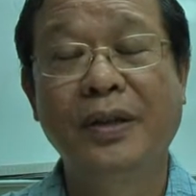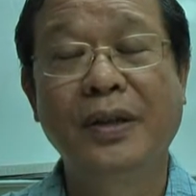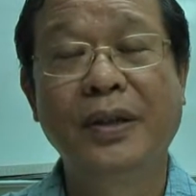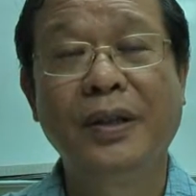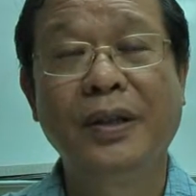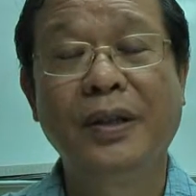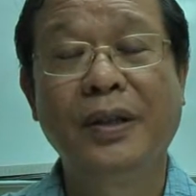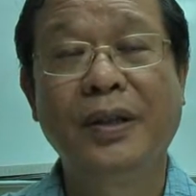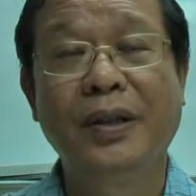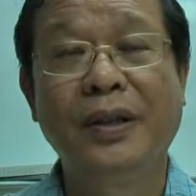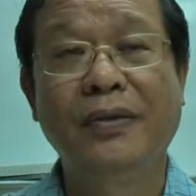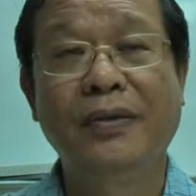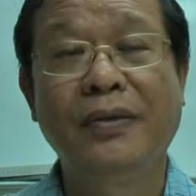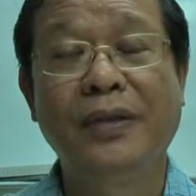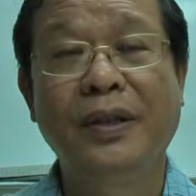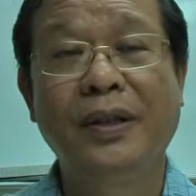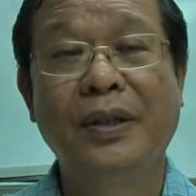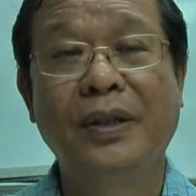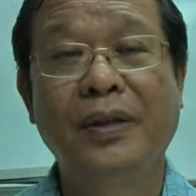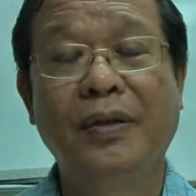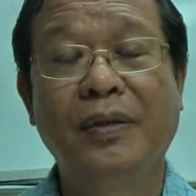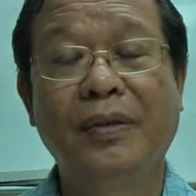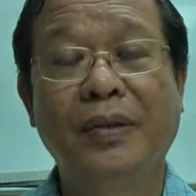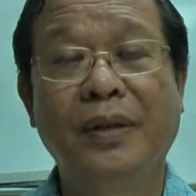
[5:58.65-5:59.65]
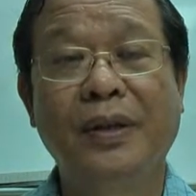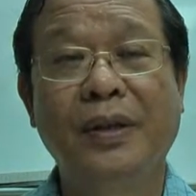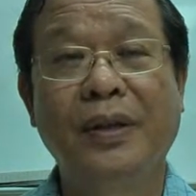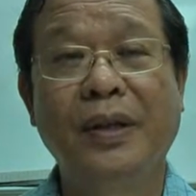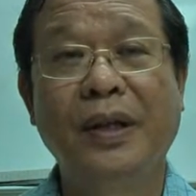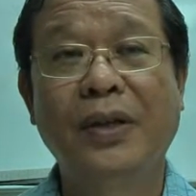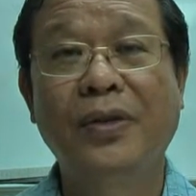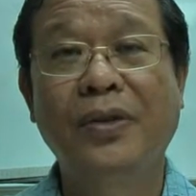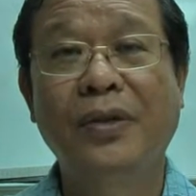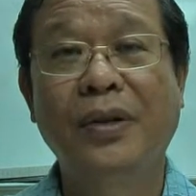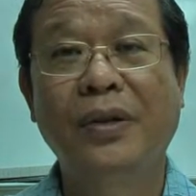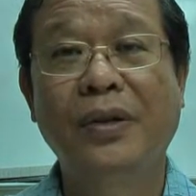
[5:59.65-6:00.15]
He gave an
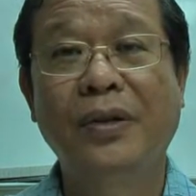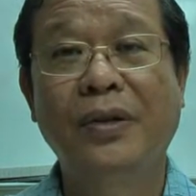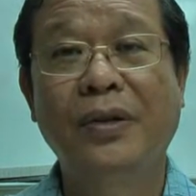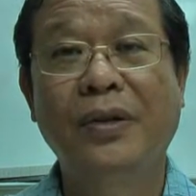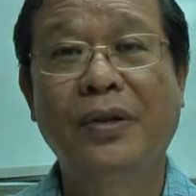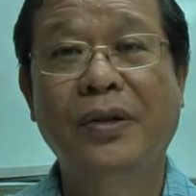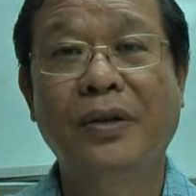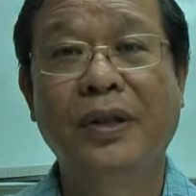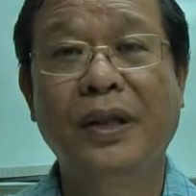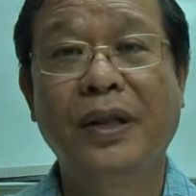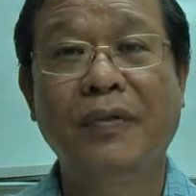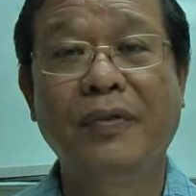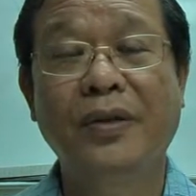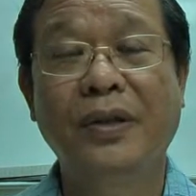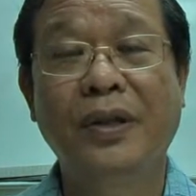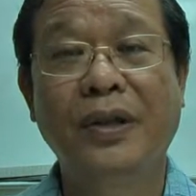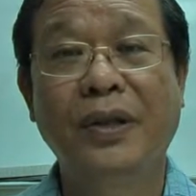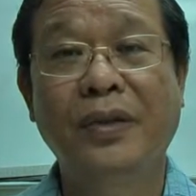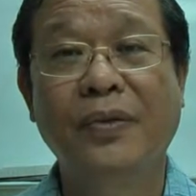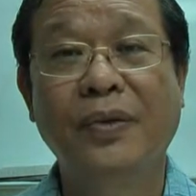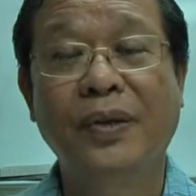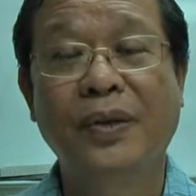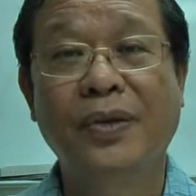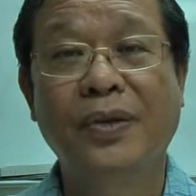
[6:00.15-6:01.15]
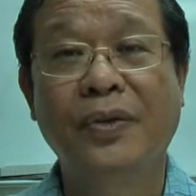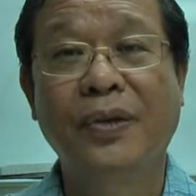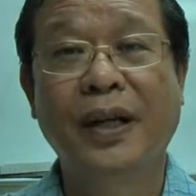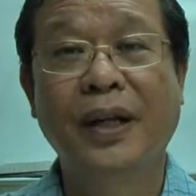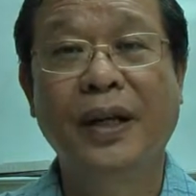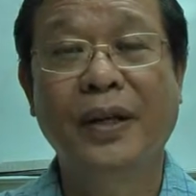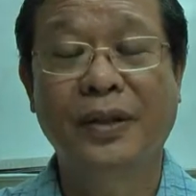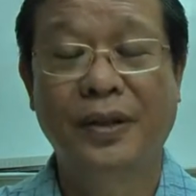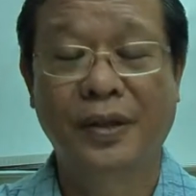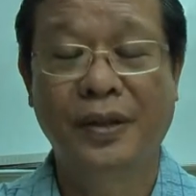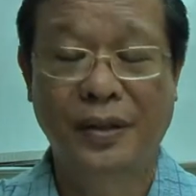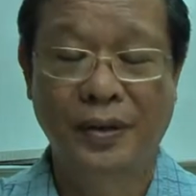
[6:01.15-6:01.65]
excellent talk. Everything was
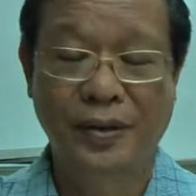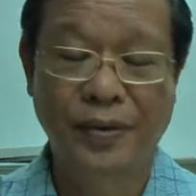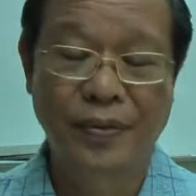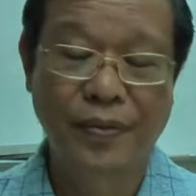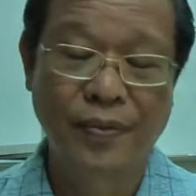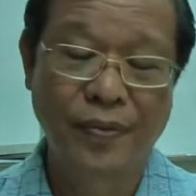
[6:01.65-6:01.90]
right.